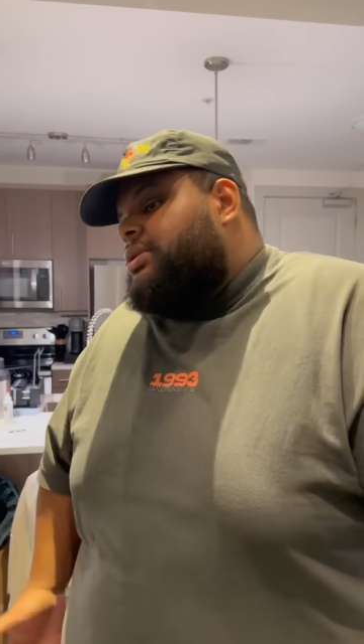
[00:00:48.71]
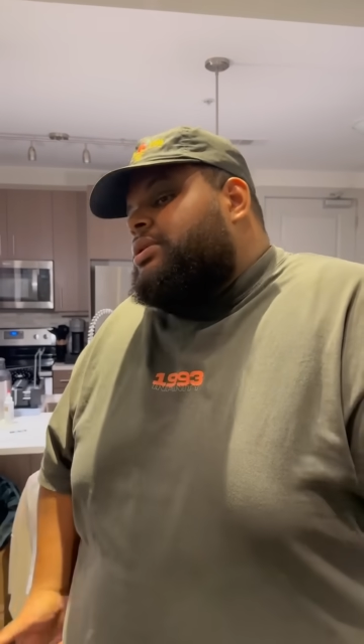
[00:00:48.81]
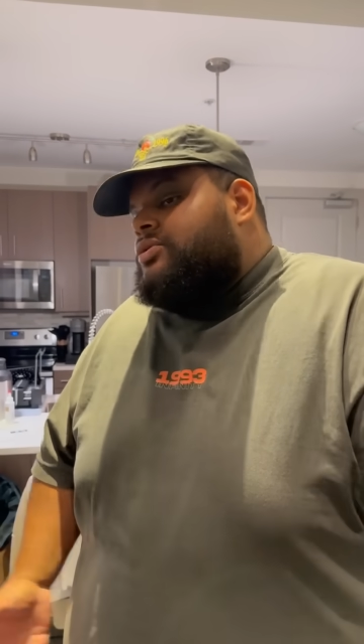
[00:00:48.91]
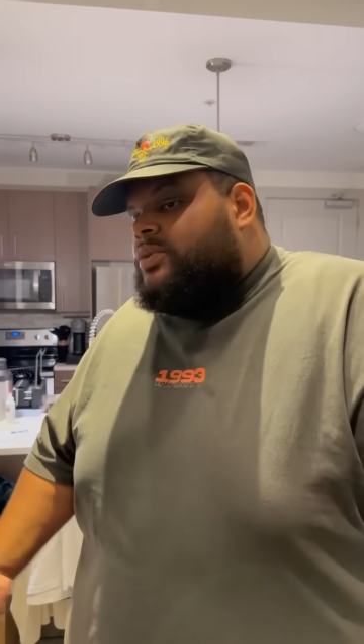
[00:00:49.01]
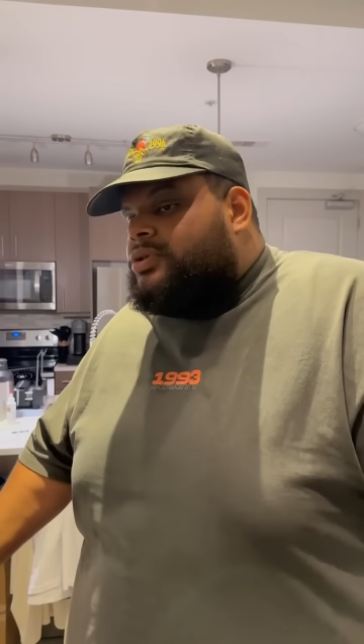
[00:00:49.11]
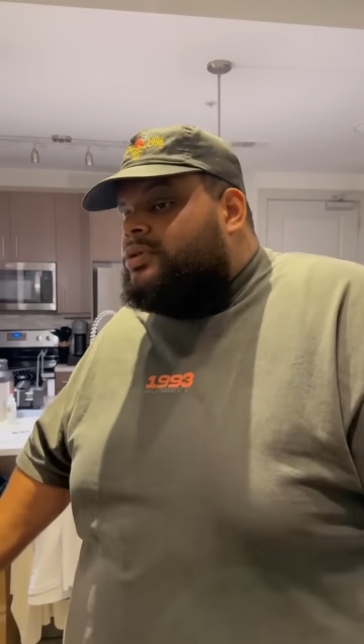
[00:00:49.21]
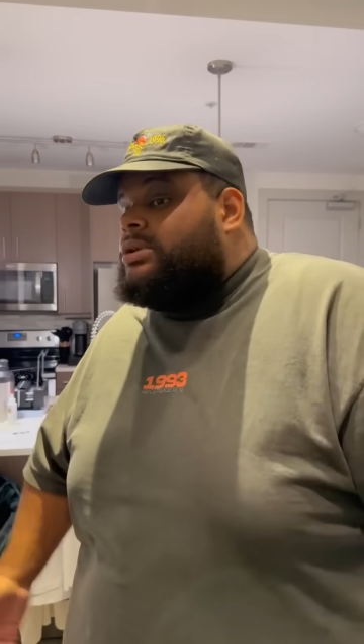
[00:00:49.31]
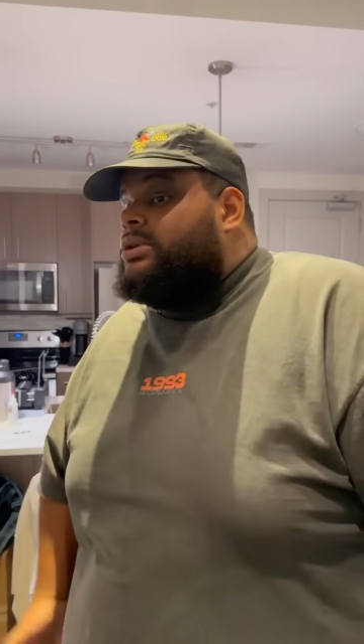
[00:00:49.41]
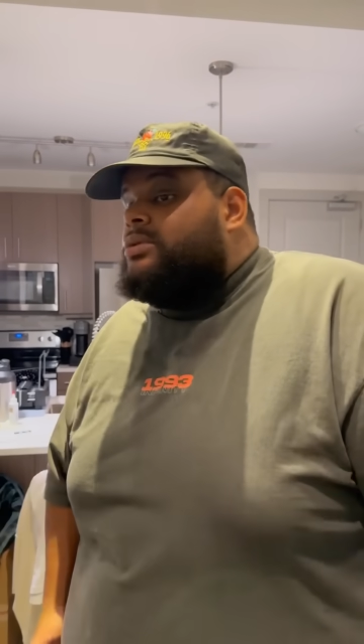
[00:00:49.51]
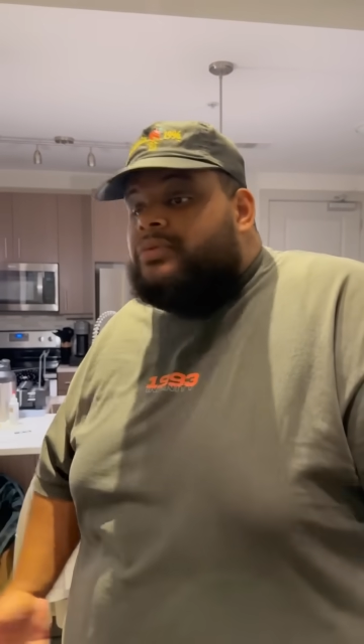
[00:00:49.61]
He did his
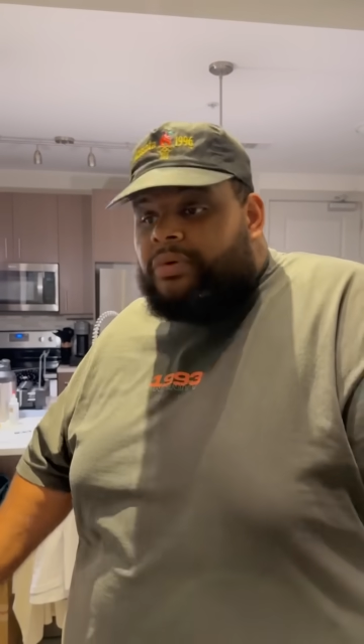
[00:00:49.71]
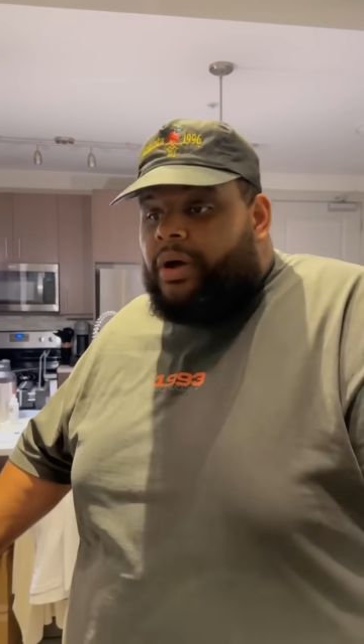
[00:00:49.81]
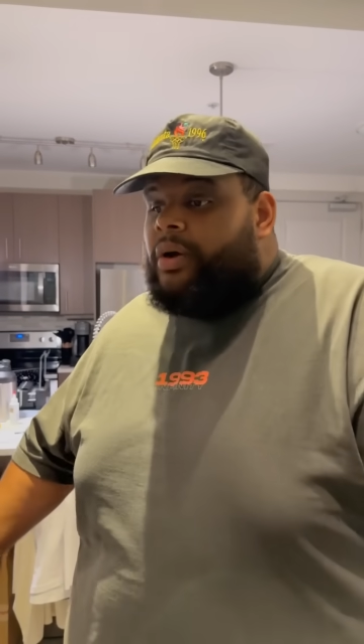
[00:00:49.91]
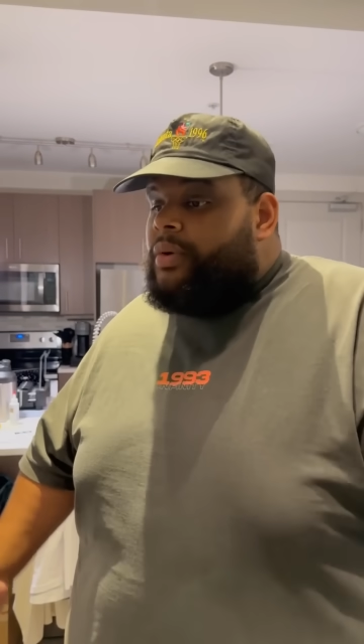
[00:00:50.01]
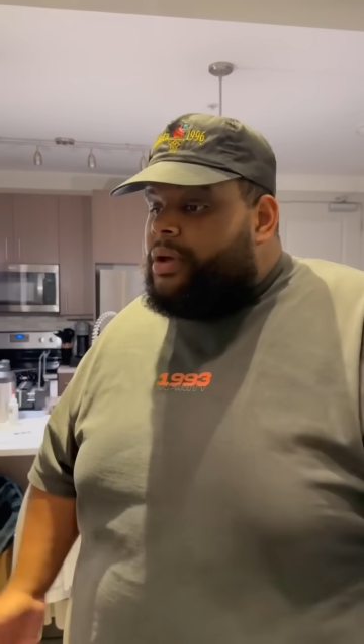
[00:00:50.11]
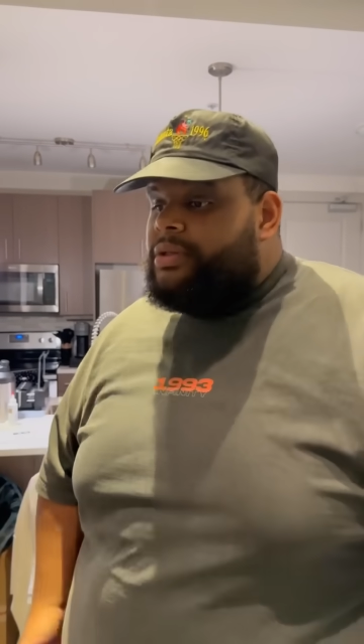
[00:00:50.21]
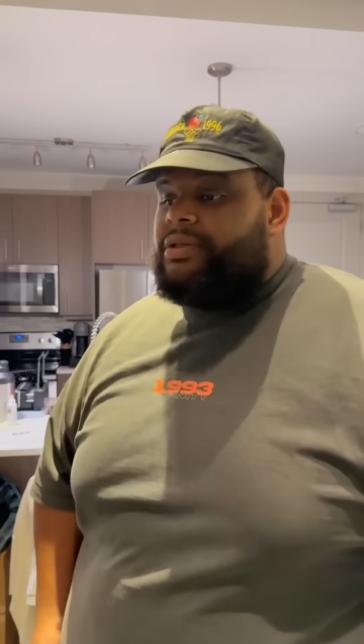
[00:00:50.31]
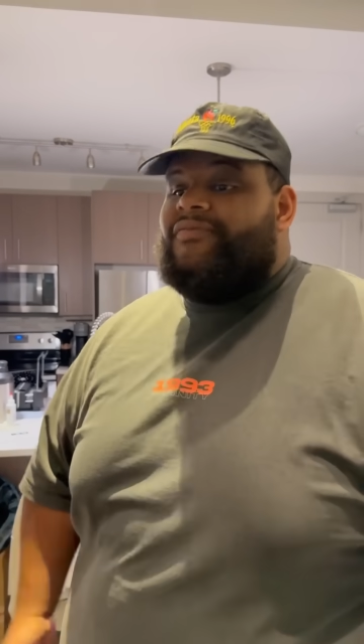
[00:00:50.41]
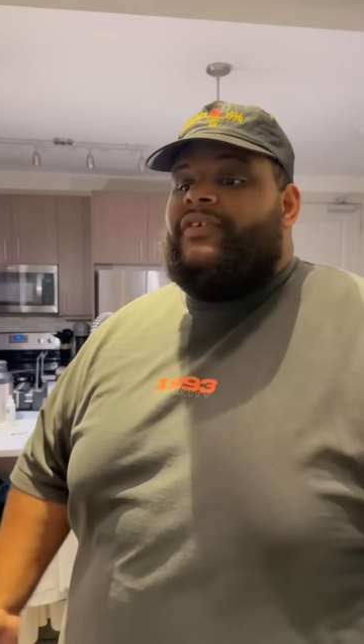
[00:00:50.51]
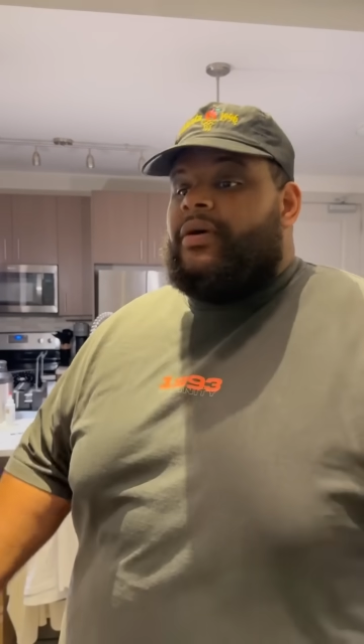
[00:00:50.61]
research. He knew who I
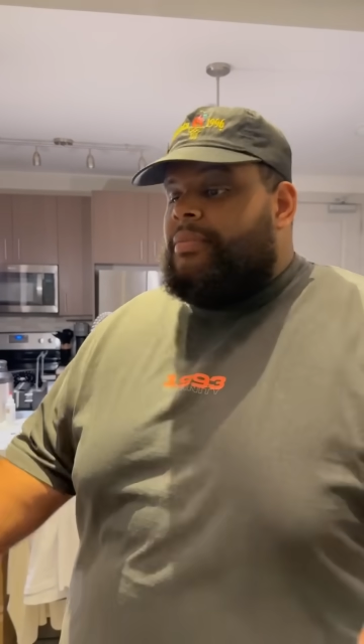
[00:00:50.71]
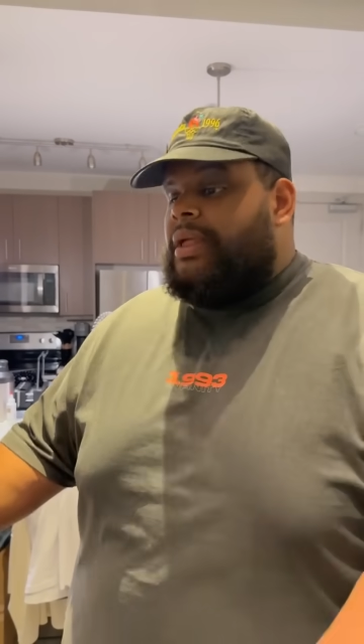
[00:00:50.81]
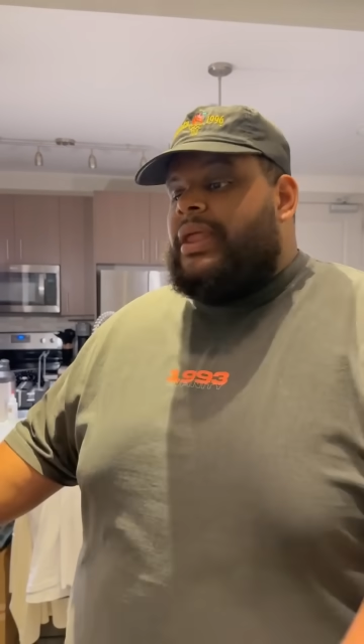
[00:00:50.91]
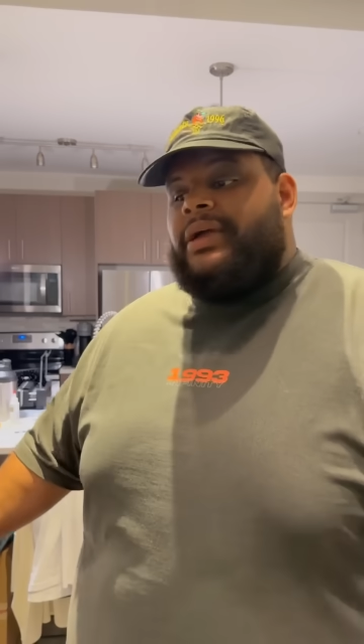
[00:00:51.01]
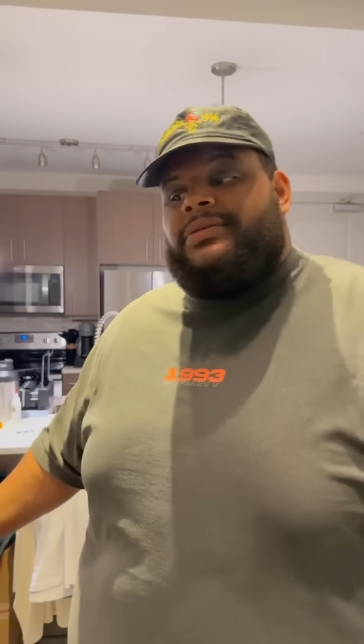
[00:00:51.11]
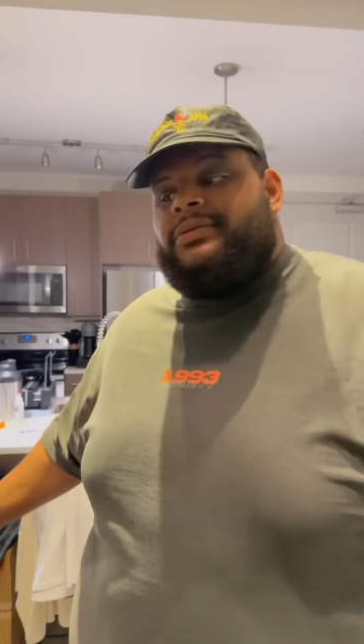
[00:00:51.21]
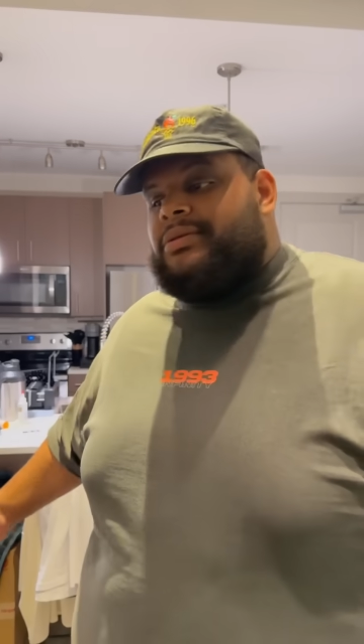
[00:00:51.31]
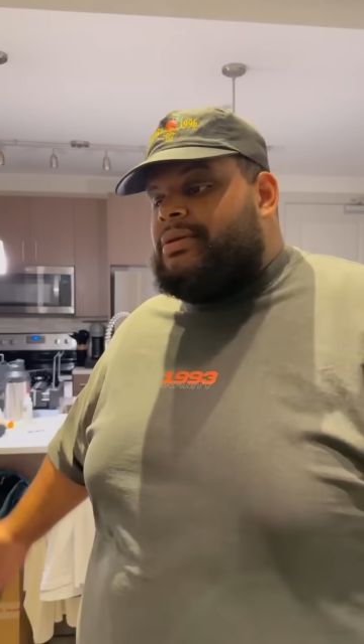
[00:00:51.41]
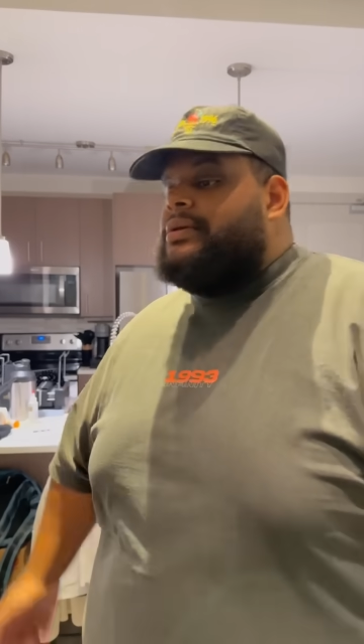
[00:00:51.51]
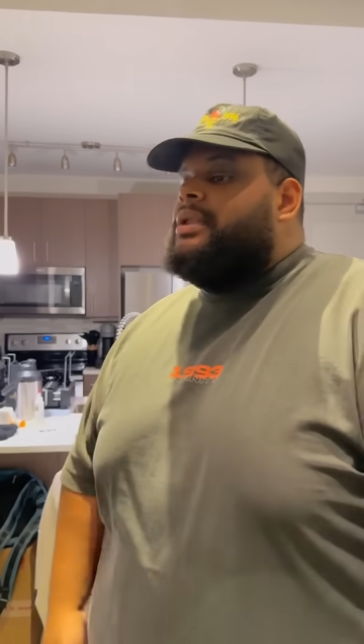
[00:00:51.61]
was. He found my
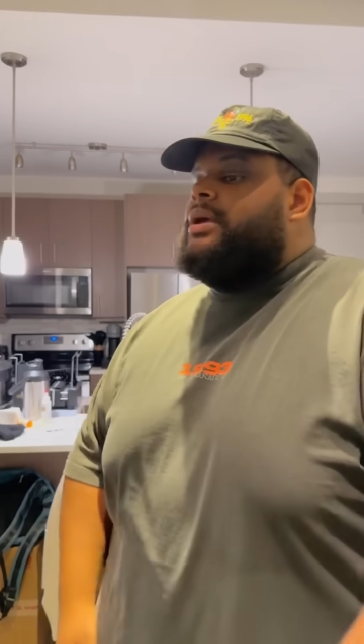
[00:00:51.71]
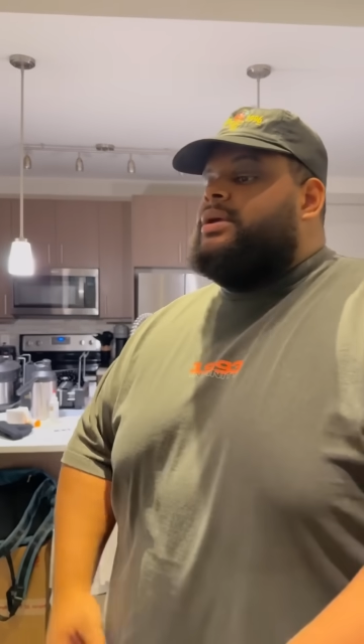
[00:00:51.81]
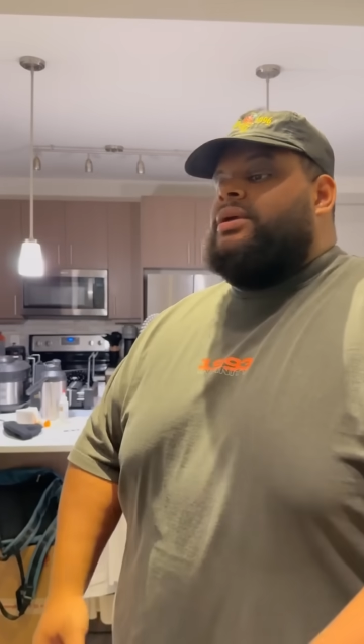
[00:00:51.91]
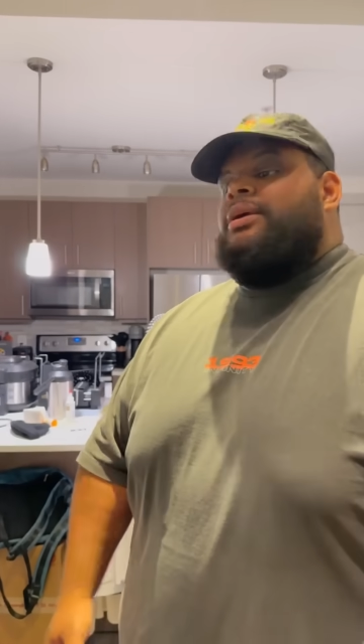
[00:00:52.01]
licensing. Like,